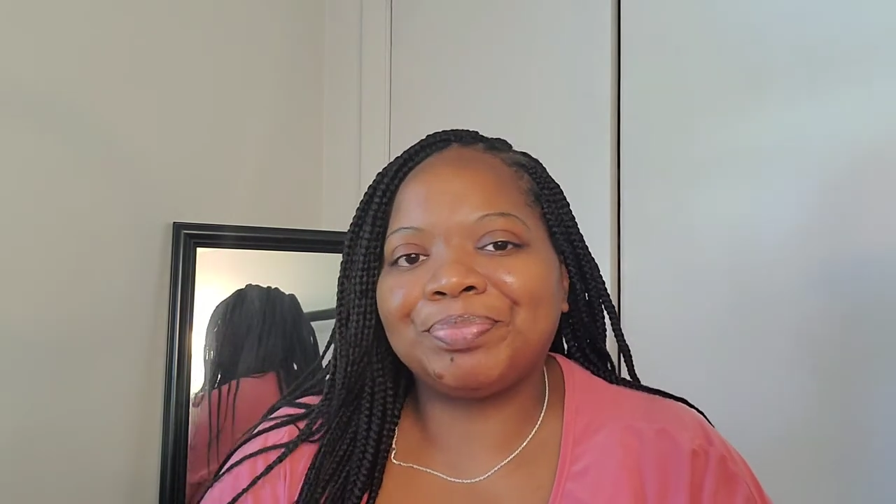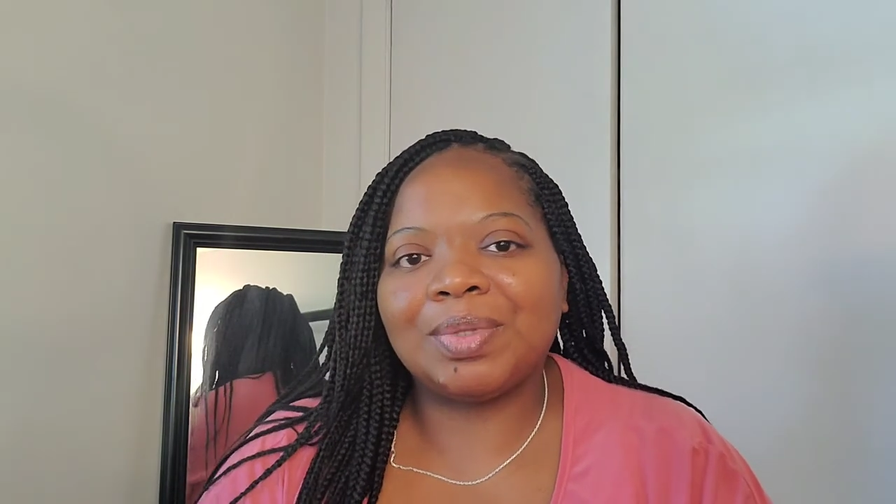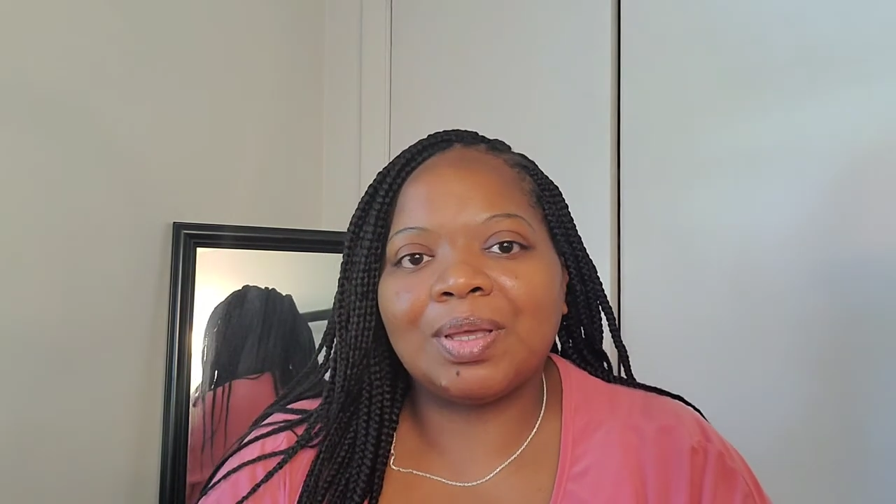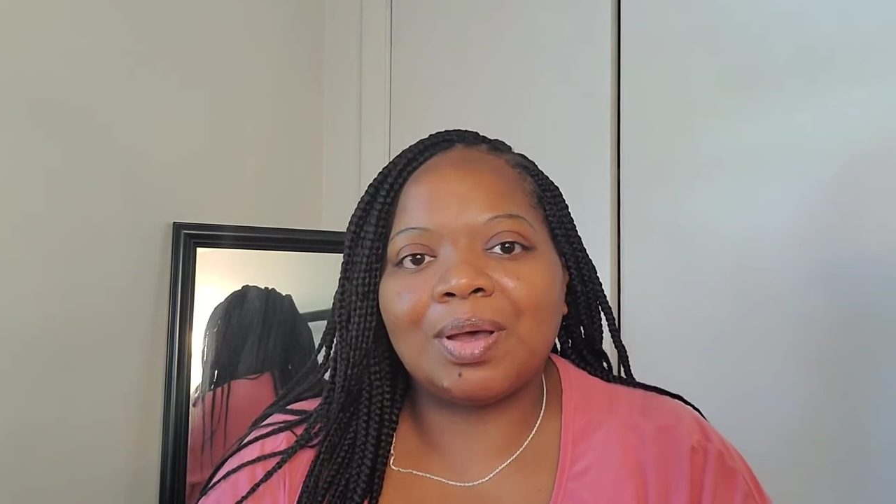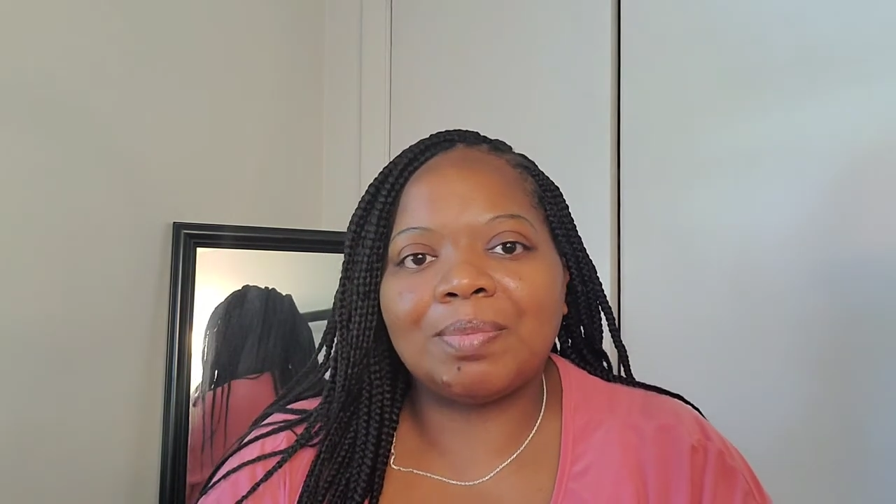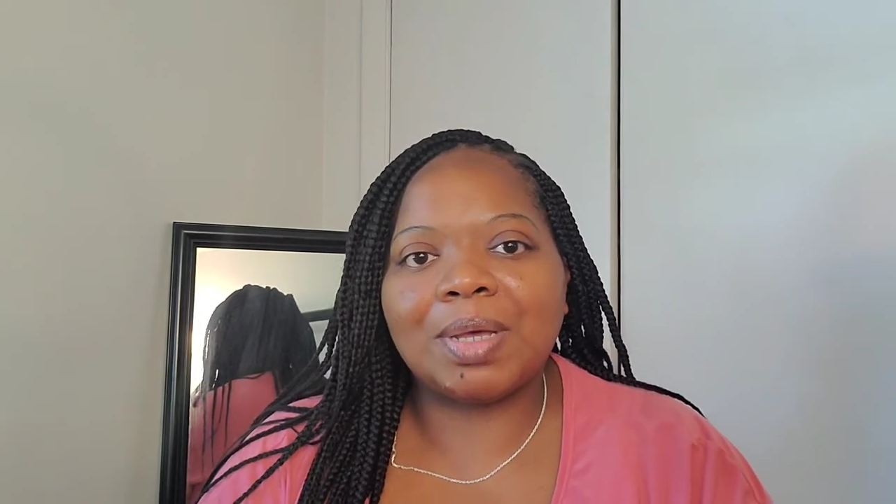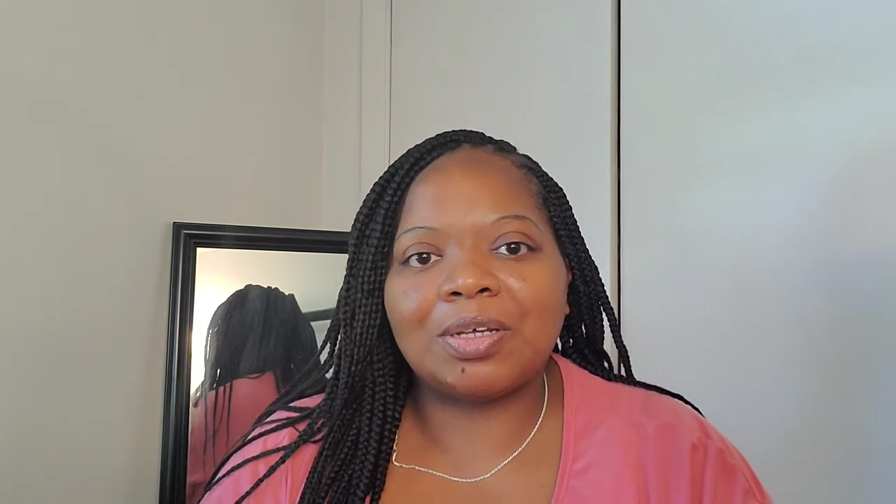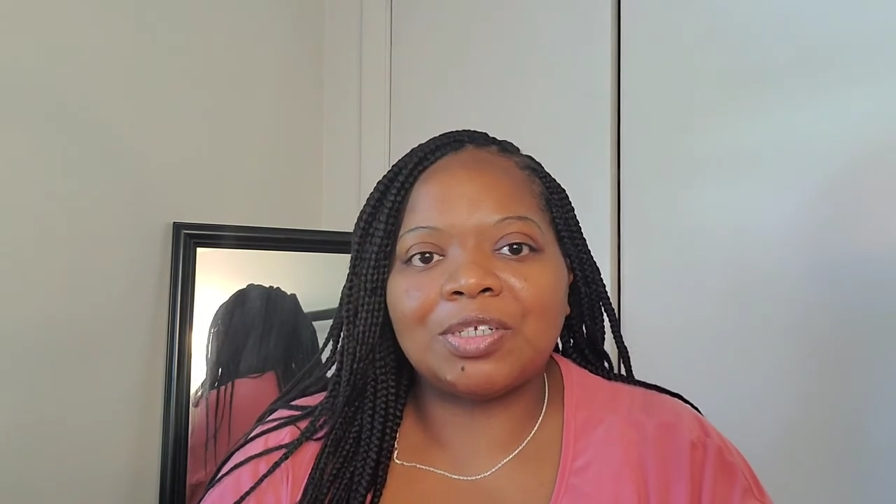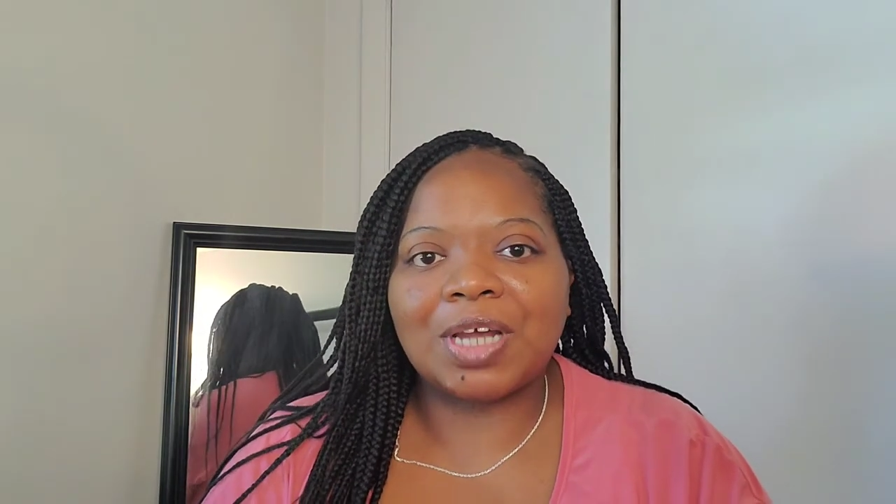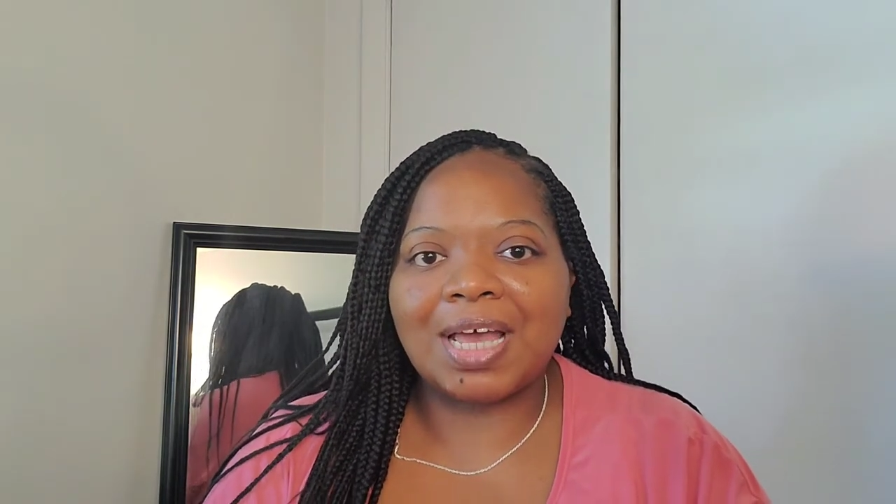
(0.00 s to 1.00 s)
no, I'm not
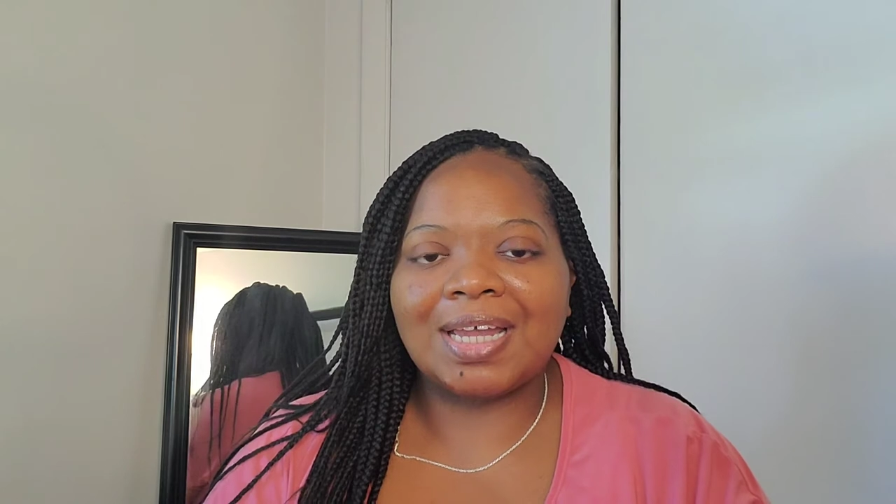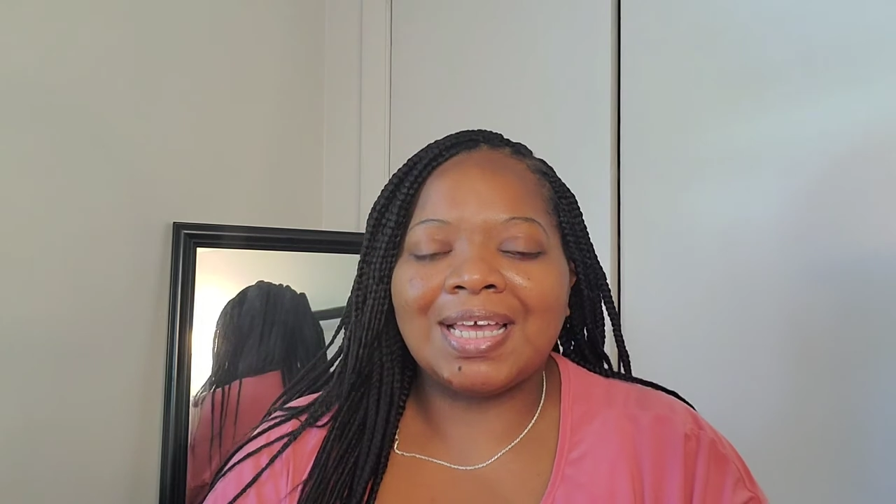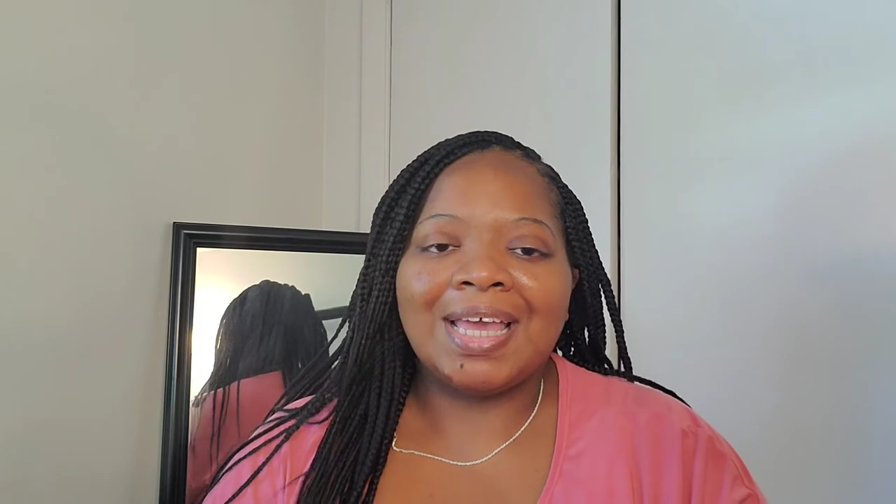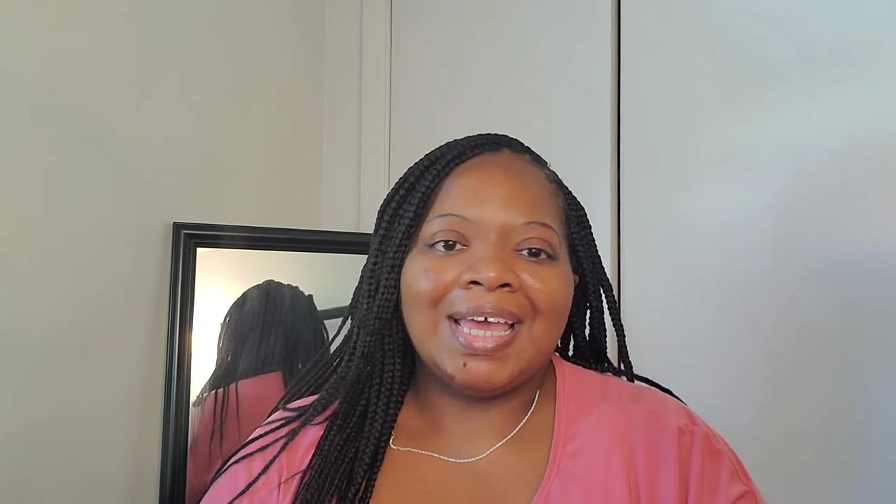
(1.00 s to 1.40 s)
gonna try it.